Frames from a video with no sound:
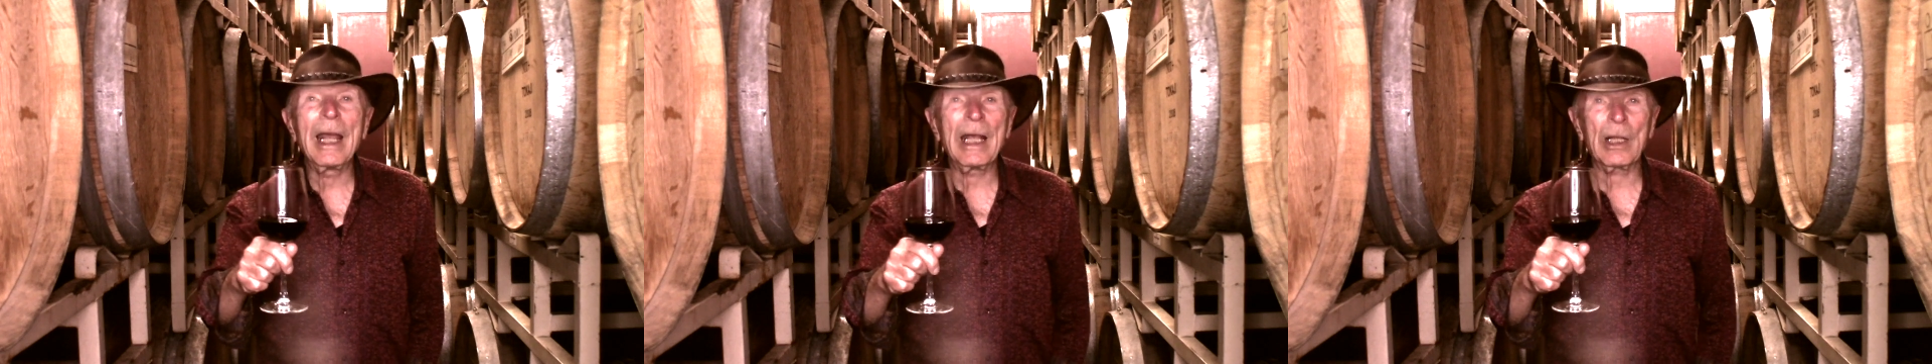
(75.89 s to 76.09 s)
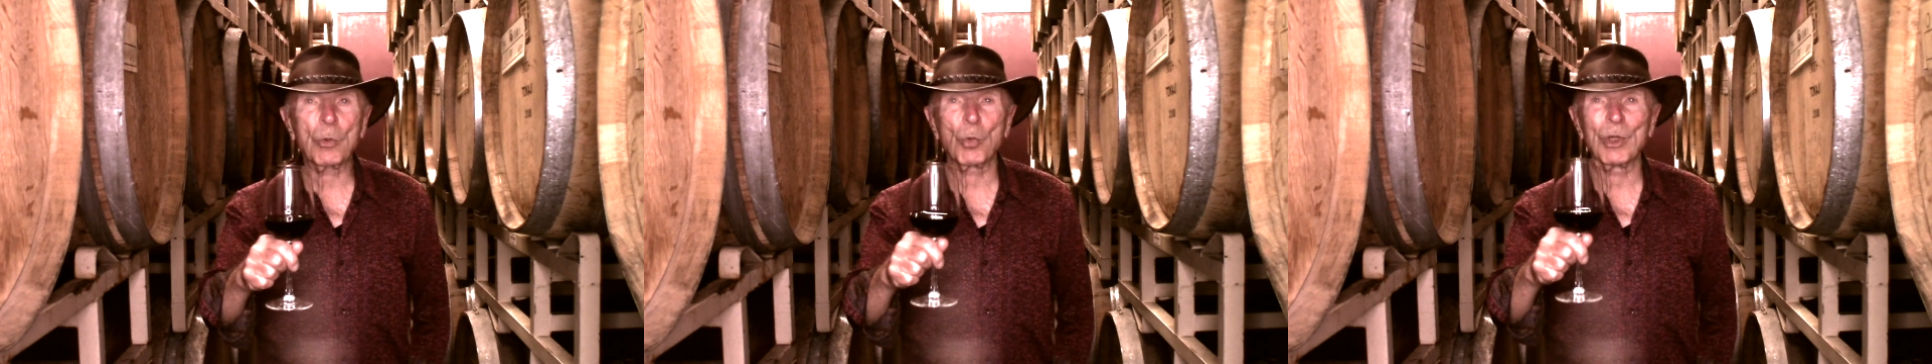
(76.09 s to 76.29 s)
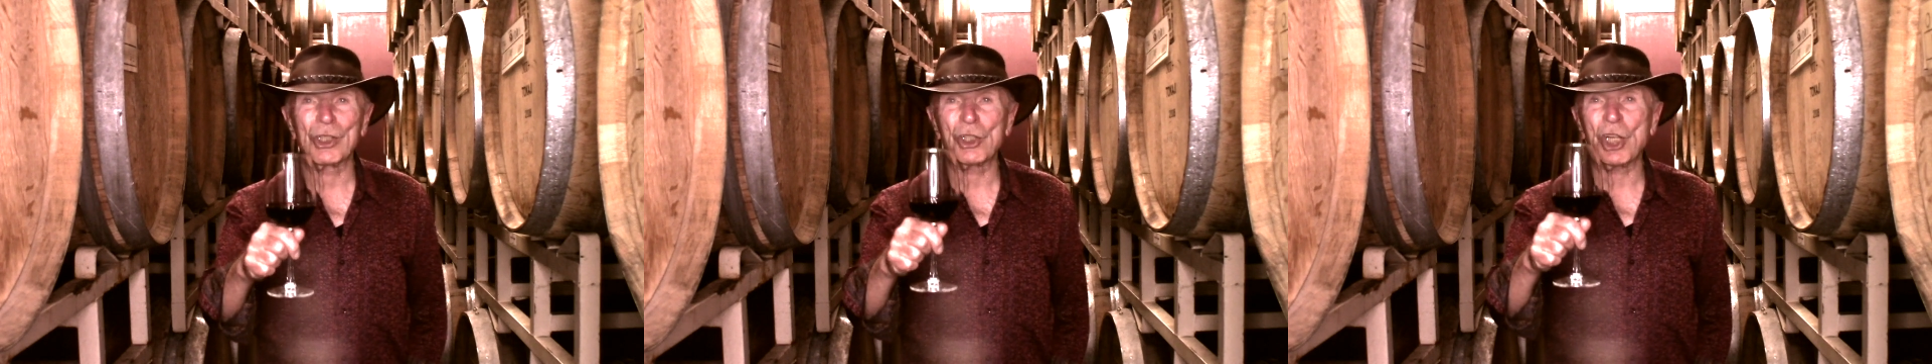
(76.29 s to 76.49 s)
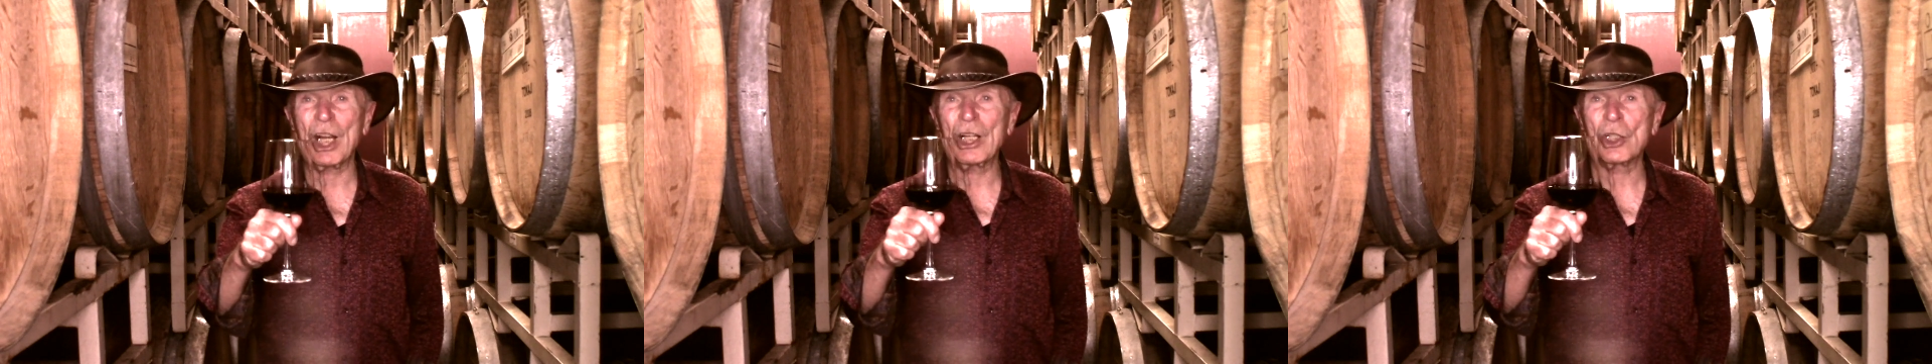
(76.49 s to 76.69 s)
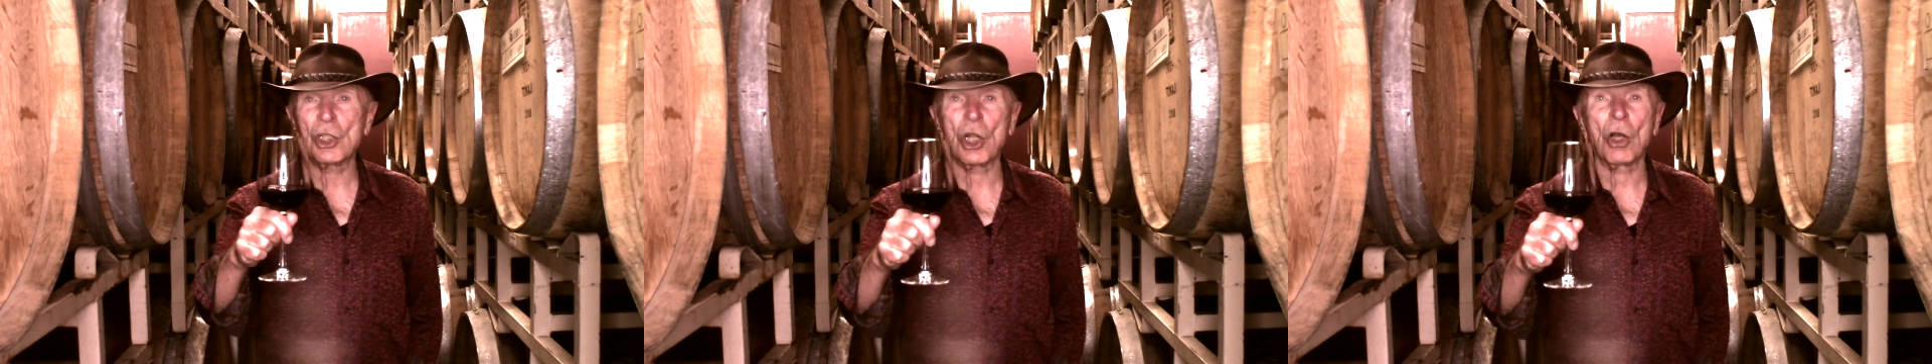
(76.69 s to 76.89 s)
It will
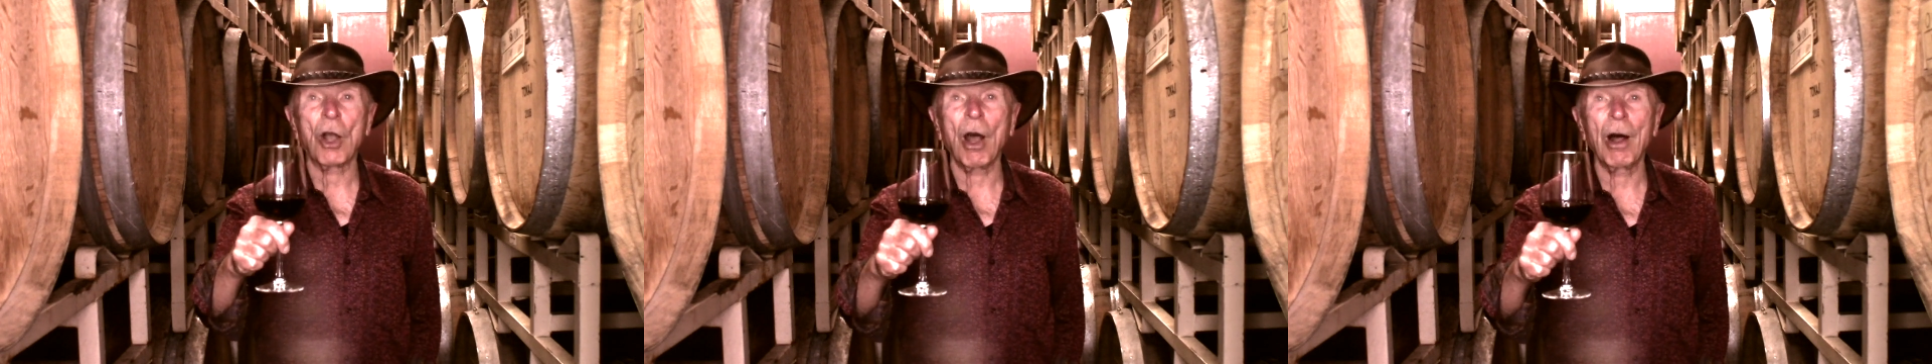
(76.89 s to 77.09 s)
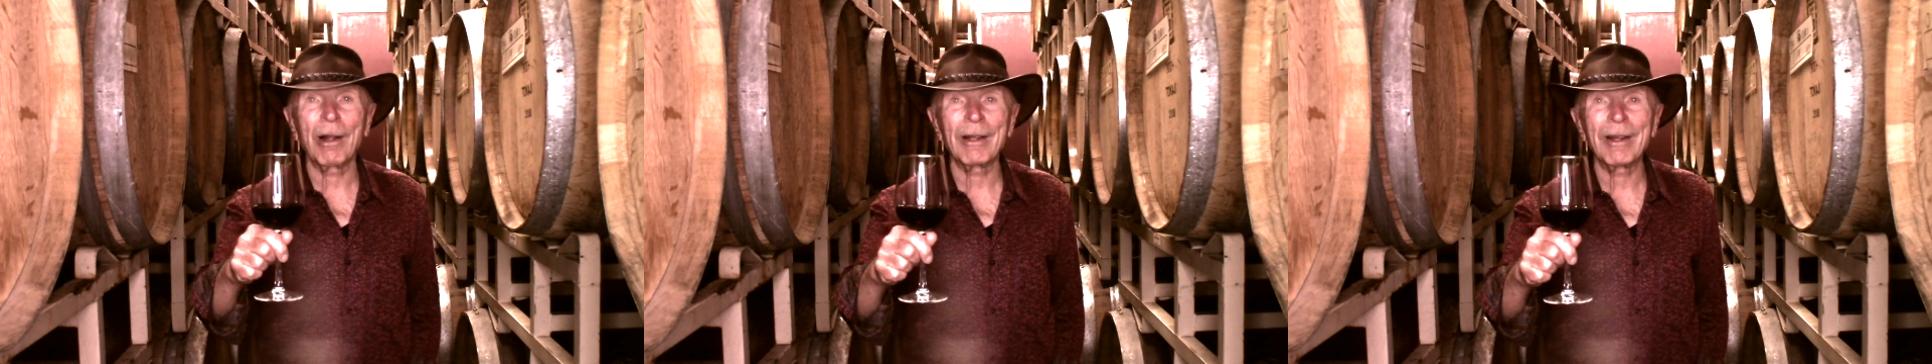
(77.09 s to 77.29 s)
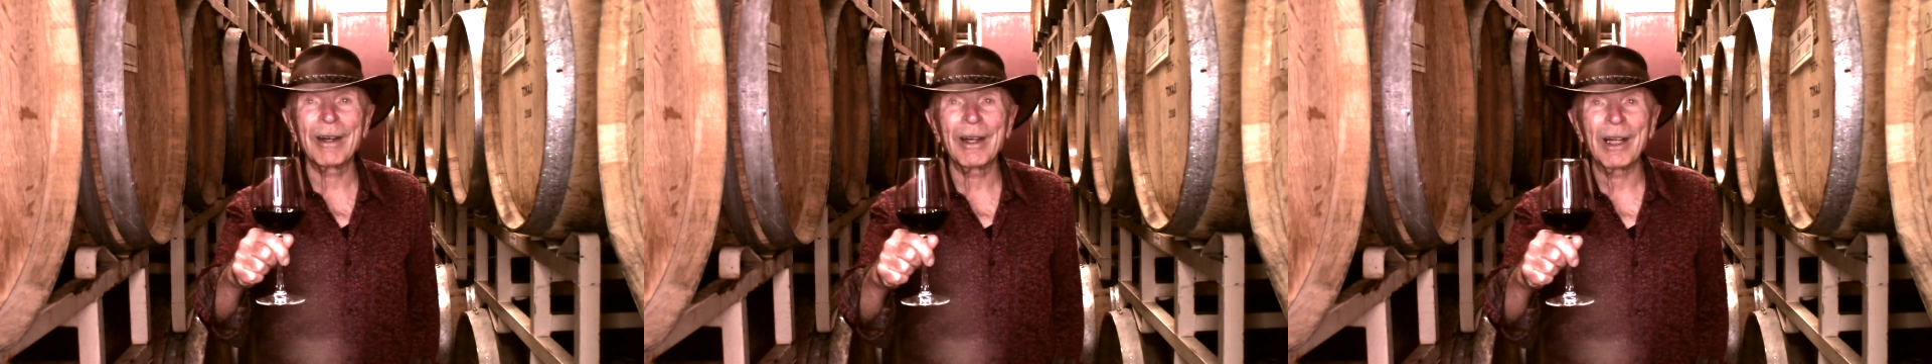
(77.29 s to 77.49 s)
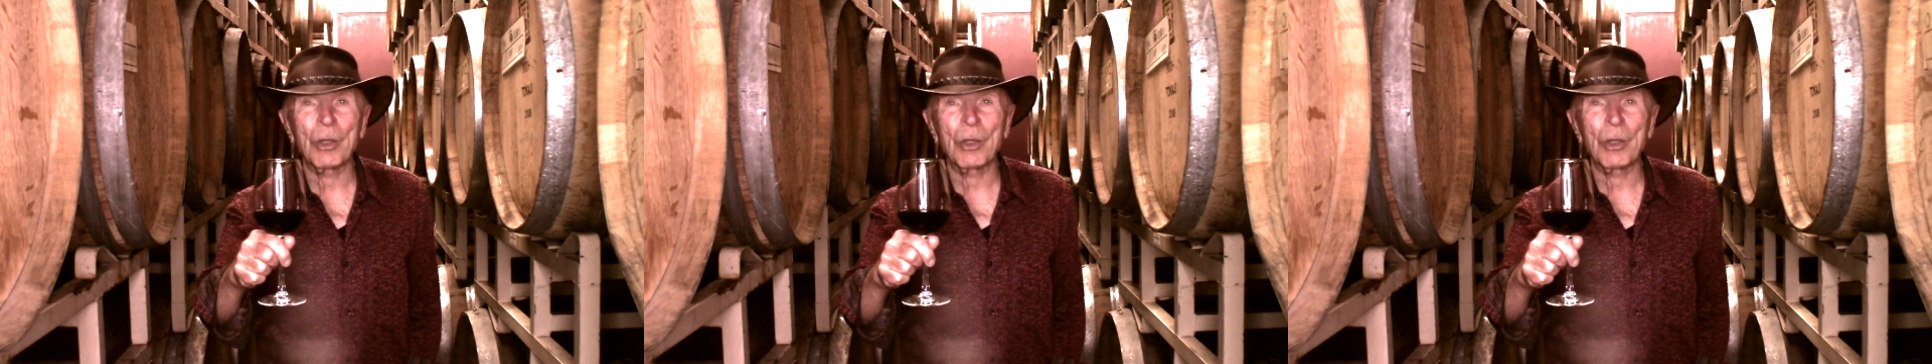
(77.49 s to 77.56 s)
change the color.